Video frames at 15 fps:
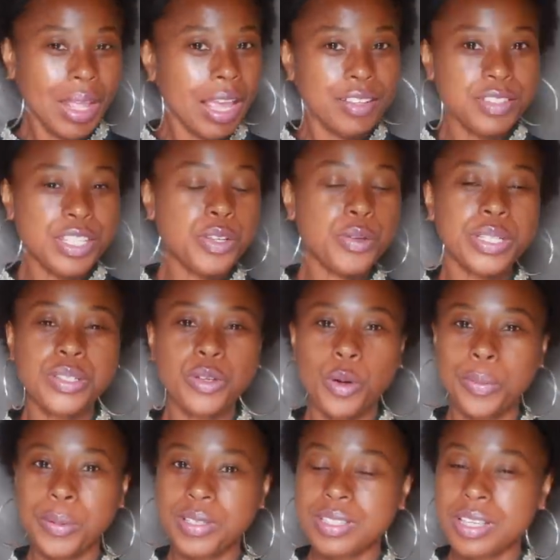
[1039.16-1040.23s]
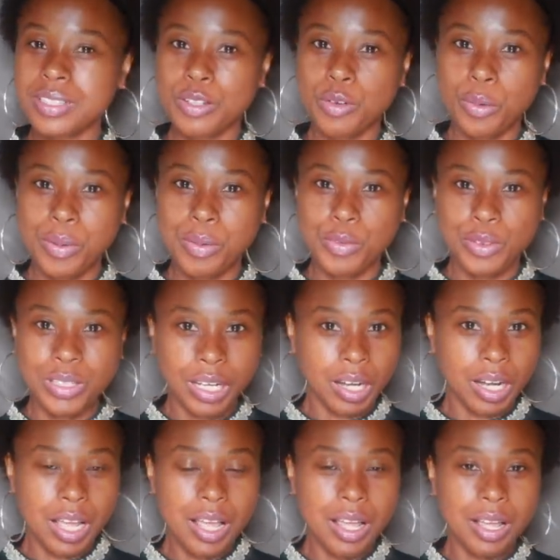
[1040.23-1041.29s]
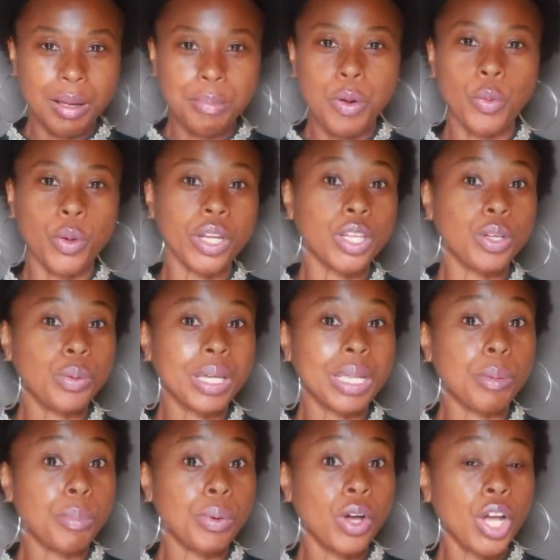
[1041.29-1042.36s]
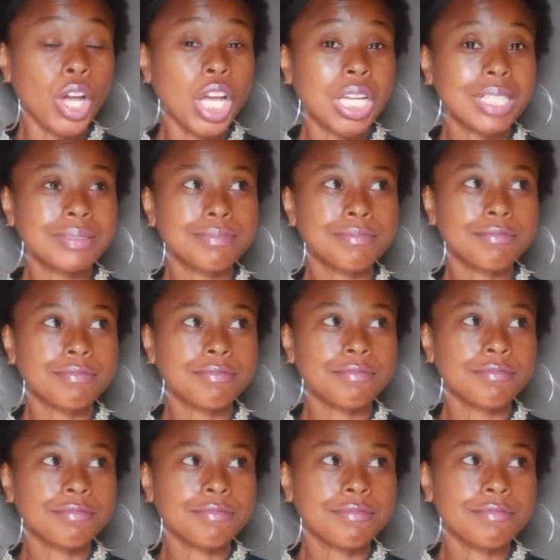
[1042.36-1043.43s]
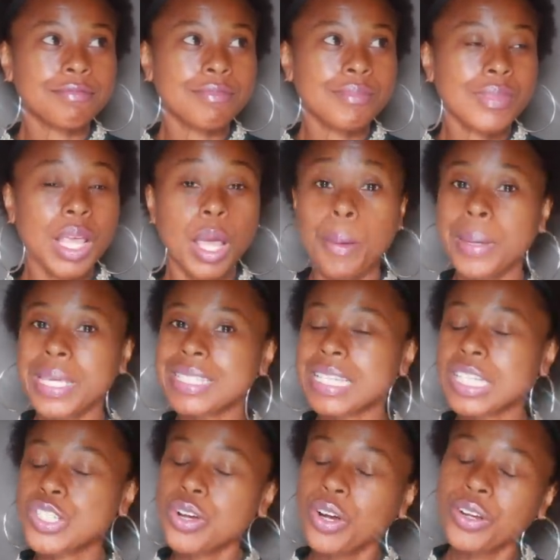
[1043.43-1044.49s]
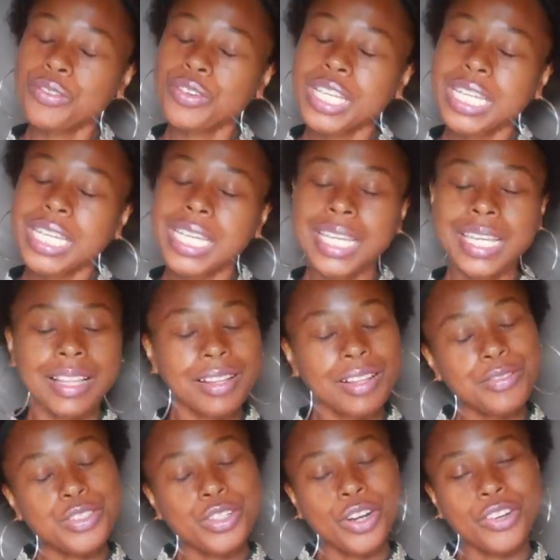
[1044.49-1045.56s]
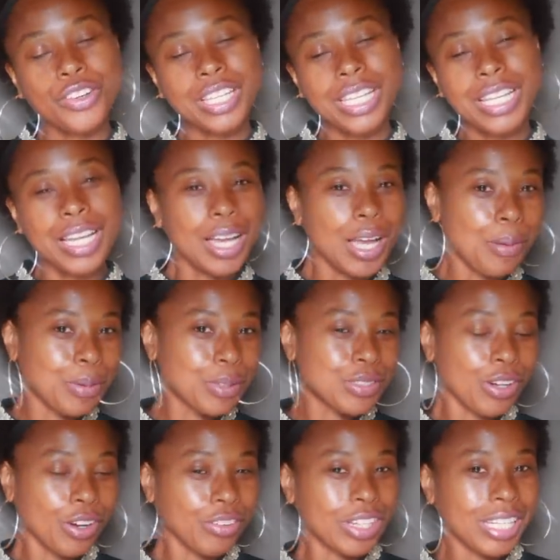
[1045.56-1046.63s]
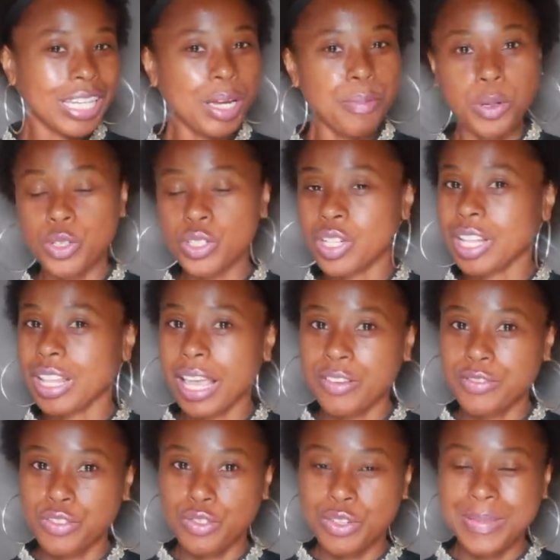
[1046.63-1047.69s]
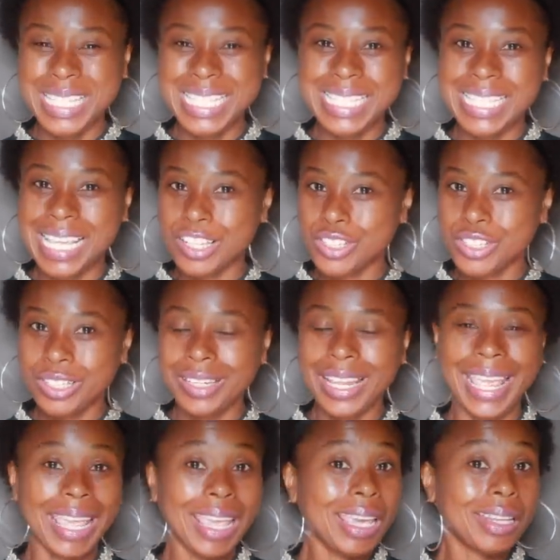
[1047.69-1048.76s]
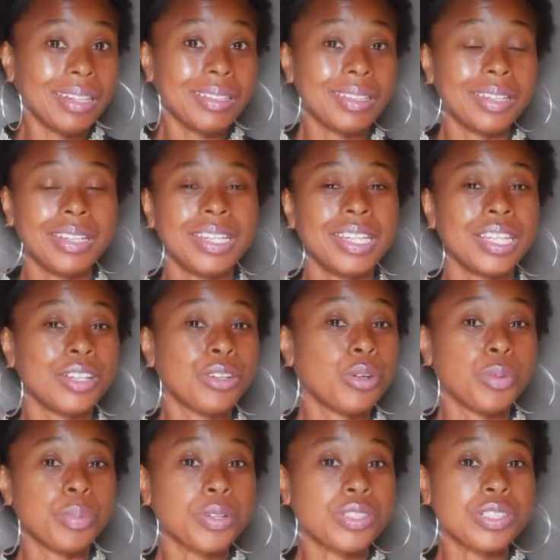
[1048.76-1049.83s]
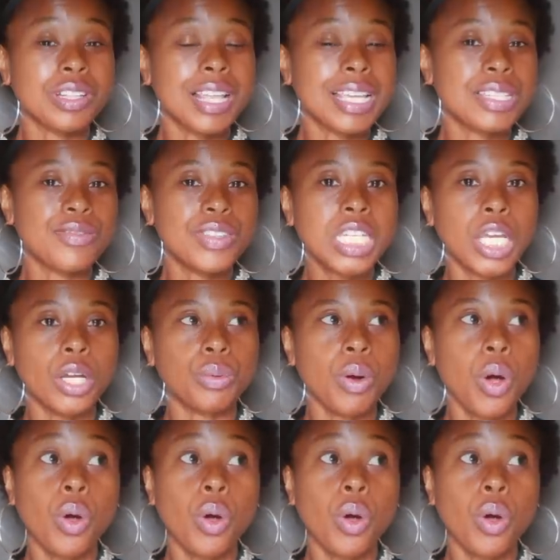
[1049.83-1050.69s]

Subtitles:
I'll see you at ScorpioSunScorpioMoon.com, where you can book a basic chart reading, a love chart reading, a couples chart reading, a personal live stream session, and your own personalized video.